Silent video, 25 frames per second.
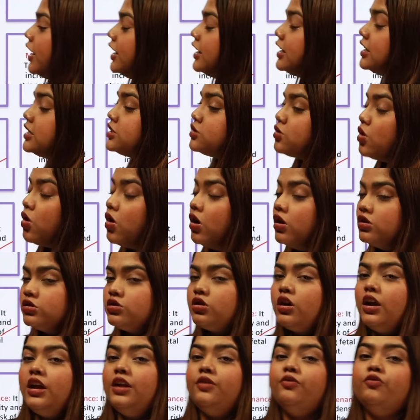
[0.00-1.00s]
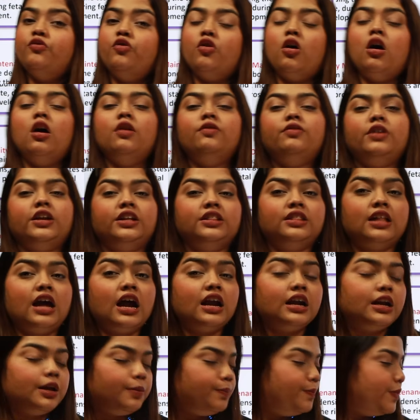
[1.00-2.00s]
it is also involved in
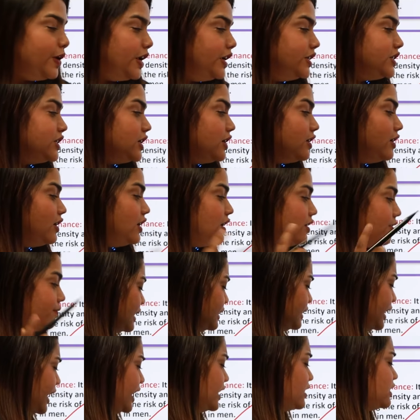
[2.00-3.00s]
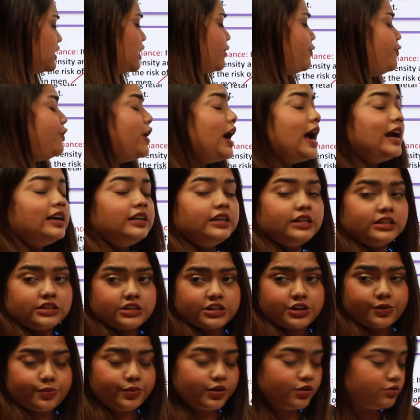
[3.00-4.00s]
the depression. Then the fat
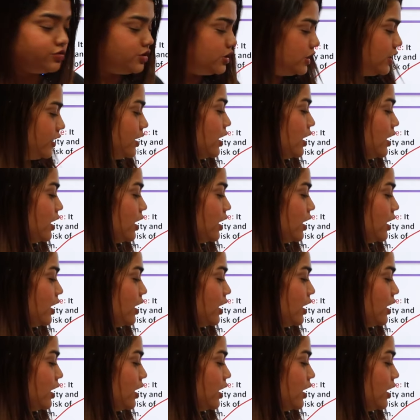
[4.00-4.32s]
distribution.